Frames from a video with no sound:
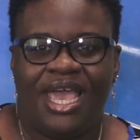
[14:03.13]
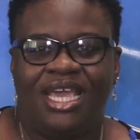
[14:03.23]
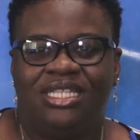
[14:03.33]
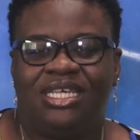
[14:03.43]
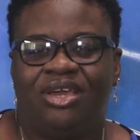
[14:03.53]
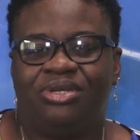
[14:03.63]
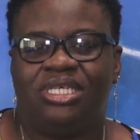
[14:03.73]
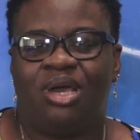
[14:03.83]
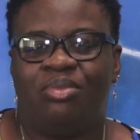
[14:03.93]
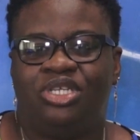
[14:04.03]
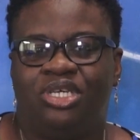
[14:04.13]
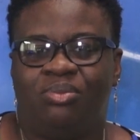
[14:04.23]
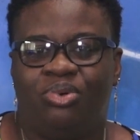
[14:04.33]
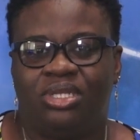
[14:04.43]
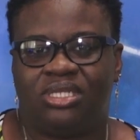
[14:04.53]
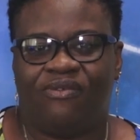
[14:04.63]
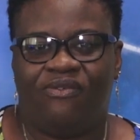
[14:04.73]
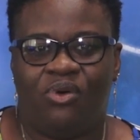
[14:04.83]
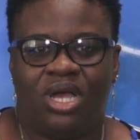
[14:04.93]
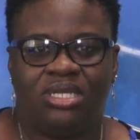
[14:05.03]
Integrity Commission puts
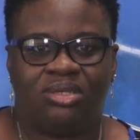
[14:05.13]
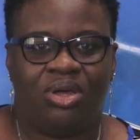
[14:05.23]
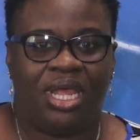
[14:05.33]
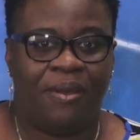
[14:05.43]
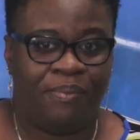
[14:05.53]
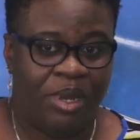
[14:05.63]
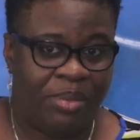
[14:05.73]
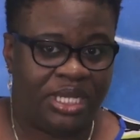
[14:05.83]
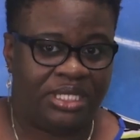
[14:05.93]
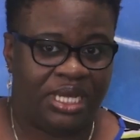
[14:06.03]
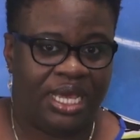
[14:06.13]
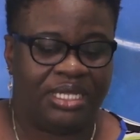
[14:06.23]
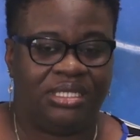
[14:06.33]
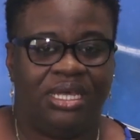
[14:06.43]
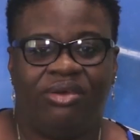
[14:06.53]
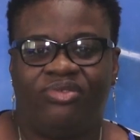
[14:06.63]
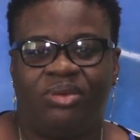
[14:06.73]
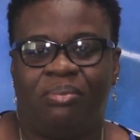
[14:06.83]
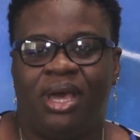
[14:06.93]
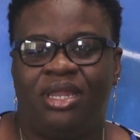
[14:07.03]
focus on implementing its
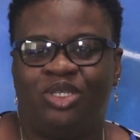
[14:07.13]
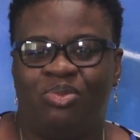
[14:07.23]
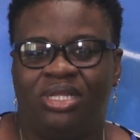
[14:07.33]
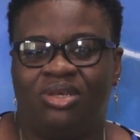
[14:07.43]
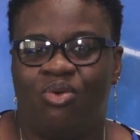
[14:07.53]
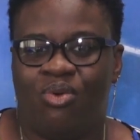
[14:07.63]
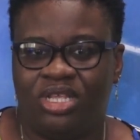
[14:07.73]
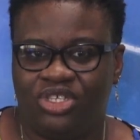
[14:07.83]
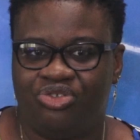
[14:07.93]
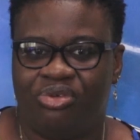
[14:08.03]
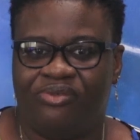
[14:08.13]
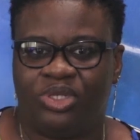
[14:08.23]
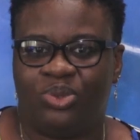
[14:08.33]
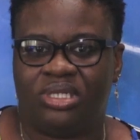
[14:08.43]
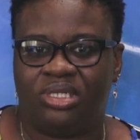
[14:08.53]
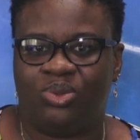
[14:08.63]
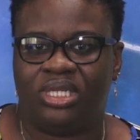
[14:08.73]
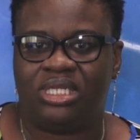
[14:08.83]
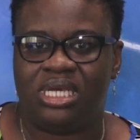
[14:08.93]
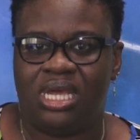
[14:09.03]
gift management registry for
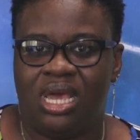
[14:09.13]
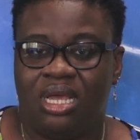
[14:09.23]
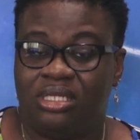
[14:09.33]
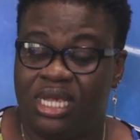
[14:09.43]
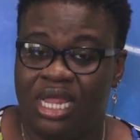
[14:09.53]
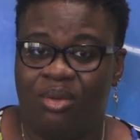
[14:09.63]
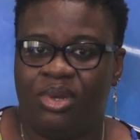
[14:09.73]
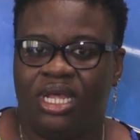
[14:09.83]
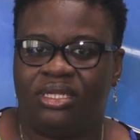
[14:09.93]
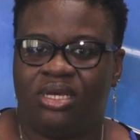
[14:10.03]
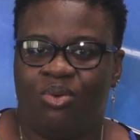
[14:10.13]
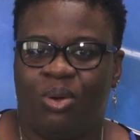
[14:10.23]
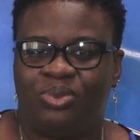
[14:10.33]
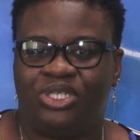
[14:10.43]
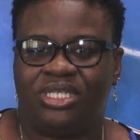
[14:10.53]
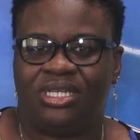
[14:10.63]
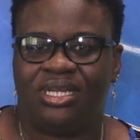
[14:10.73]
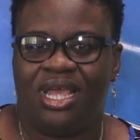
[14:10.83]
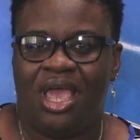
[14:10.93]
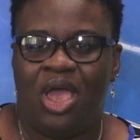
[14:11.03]
2020 to eliminate corruption.
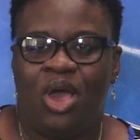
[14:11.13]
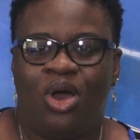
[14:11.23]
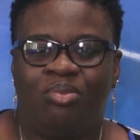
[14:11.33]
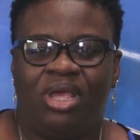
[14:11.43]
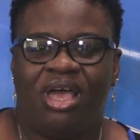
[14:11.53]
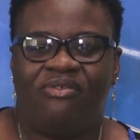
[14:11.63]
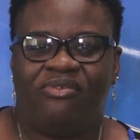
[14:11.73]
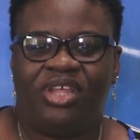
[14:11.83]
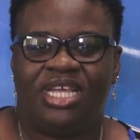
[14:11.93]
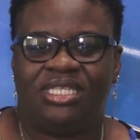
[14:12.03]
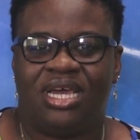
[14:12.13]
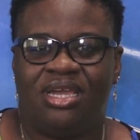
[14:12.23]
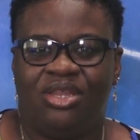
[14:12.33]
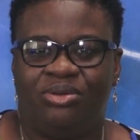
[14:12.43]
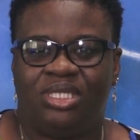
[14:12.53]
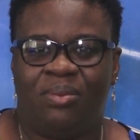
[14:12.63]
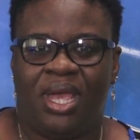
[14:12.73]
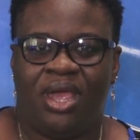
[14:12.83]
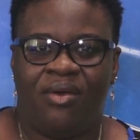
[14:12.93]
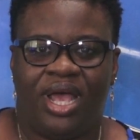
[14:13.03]
On behalf of the entire new team
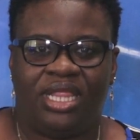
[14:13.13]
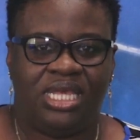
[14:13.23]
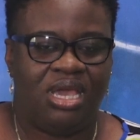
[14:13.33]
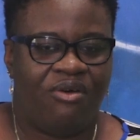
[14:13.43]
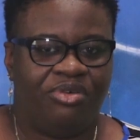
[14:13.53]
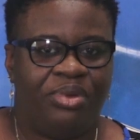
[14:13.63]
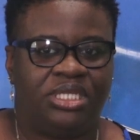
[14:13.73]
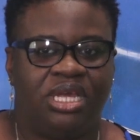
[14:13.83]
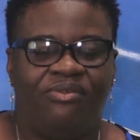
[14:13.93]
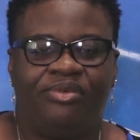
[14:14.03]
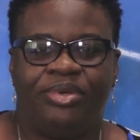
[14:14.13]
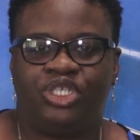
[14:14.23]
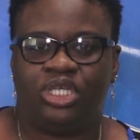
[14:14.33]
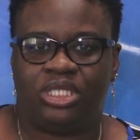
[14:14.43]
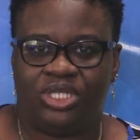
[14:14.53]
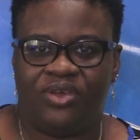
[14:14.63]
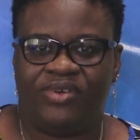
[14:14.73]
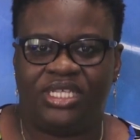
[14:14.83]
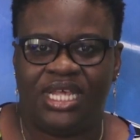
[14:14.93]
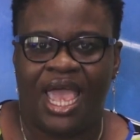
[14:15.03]
here at the Government Information
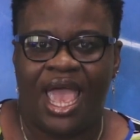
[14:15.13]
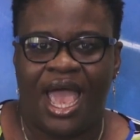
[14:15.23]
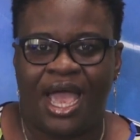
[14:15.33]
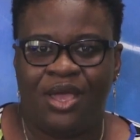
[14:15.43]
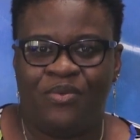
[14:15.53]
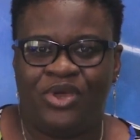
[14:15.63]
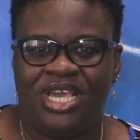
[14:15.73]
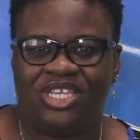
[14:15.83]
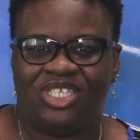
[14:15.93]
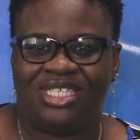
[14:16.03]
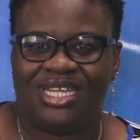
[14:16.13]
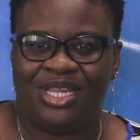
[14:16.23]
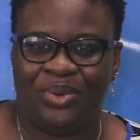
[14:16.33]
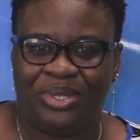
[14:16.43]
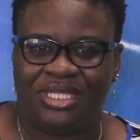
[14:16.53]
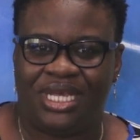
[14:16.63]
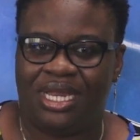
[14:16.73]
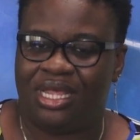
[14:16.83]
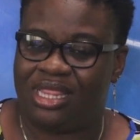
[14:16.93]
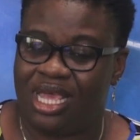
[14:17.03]
Service, I am Rakisha St. Louis
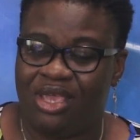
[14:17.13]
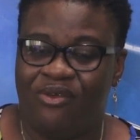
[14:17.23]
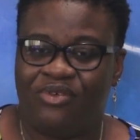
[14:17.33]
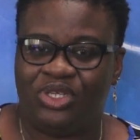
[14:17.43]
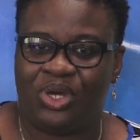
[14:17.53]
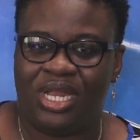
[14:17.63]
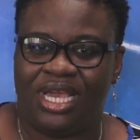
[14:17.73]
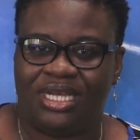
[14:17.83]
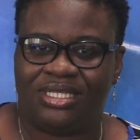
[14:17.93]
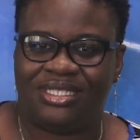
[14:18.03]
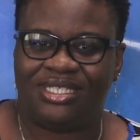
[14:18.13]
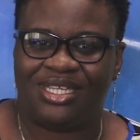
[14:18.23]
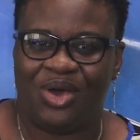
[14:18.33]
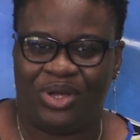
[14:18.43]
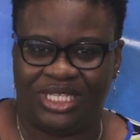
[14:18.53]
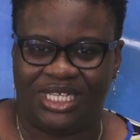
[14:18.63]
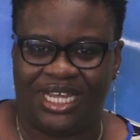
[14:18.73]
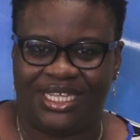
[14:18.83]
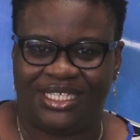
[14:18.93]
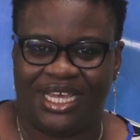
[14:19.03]
saying thank you for joining us. Until next